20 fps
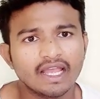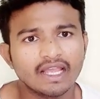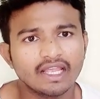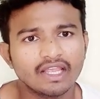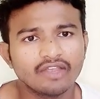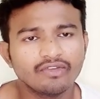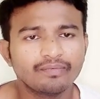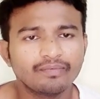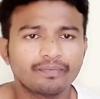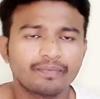
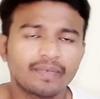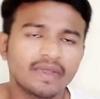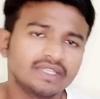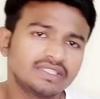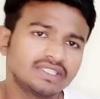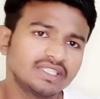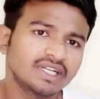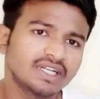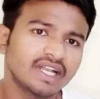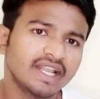If
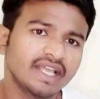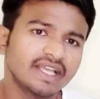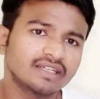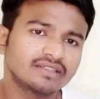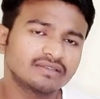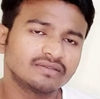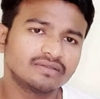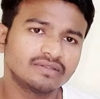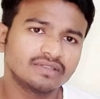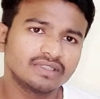patient like
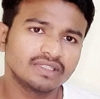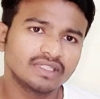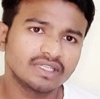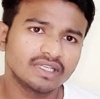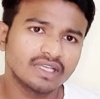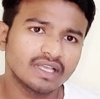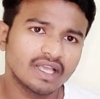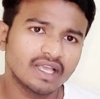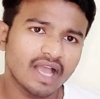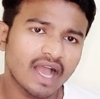
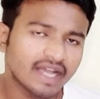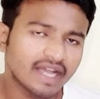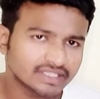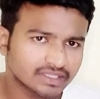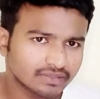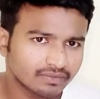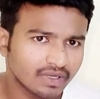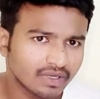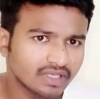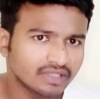
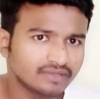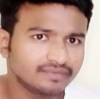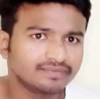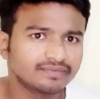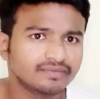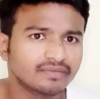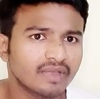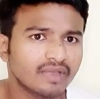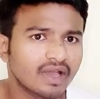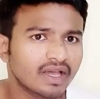asthma
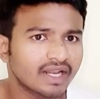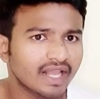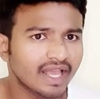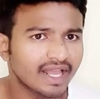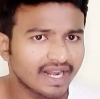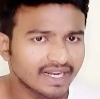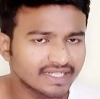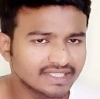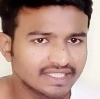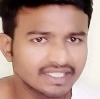or
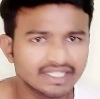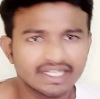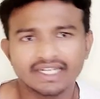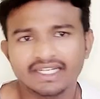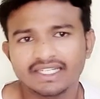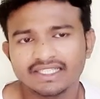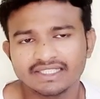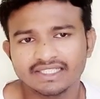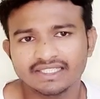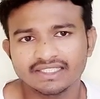allergic
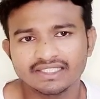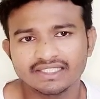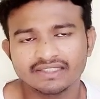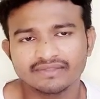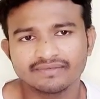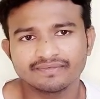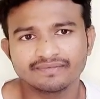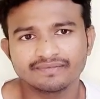conditions,